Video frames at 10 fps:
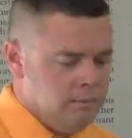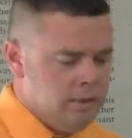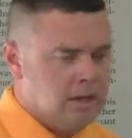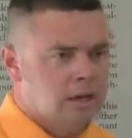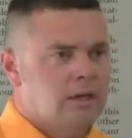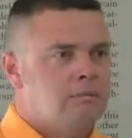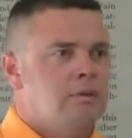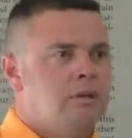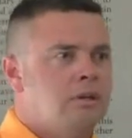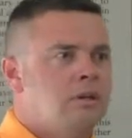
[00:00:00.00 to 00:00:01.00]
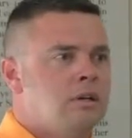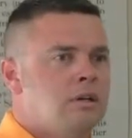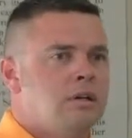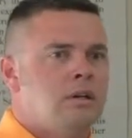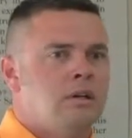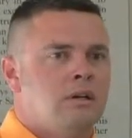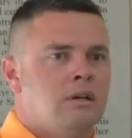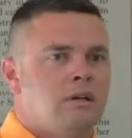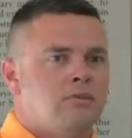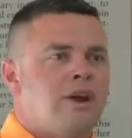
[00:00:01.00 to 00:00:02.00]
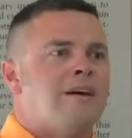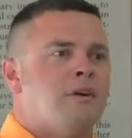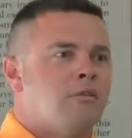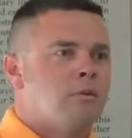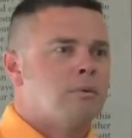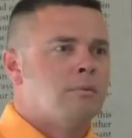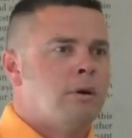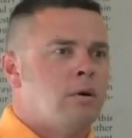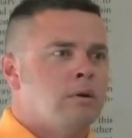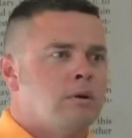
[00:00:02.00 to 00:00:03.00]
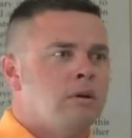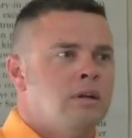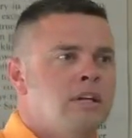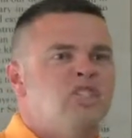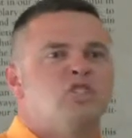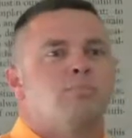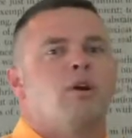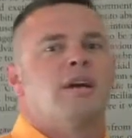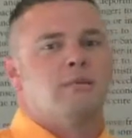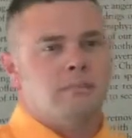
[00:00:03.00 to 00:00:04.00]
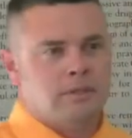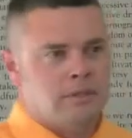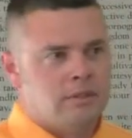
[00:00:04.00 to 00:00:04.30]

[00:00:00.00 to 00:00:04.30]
pick it up, drive over it with the mower, spread them.